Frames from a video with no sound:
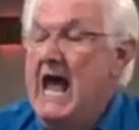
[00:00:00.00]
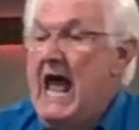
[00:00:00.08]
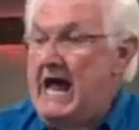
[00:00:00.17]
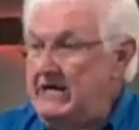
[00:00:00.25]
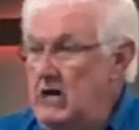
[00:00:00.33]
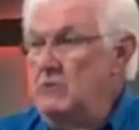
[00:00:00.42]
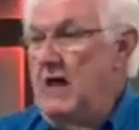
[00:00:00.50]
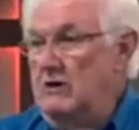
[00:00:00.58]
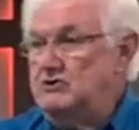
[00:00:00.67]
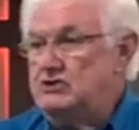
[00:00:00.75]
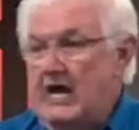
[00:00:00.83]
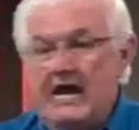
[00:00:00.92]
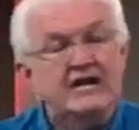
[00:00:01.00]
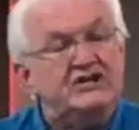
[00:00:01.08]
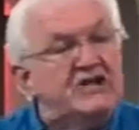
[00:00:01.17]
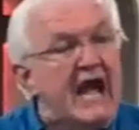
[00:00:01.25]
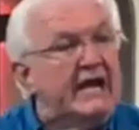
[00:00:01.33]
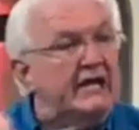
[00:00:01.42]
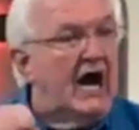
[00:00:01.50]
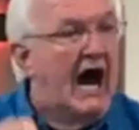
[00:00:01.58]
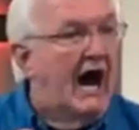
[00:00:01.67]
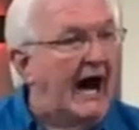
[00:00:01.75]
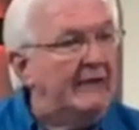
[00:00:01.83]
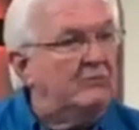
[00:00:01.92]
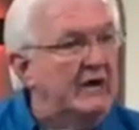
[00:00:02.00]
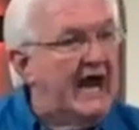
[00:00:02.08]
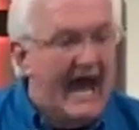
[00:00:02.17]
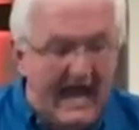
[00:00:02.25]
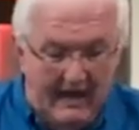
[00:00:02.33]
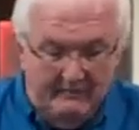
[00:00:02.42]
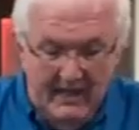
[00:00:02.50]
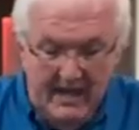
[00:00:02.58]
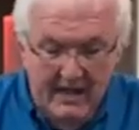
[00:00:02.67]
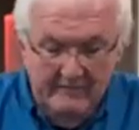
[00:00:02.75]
and do those things that God would have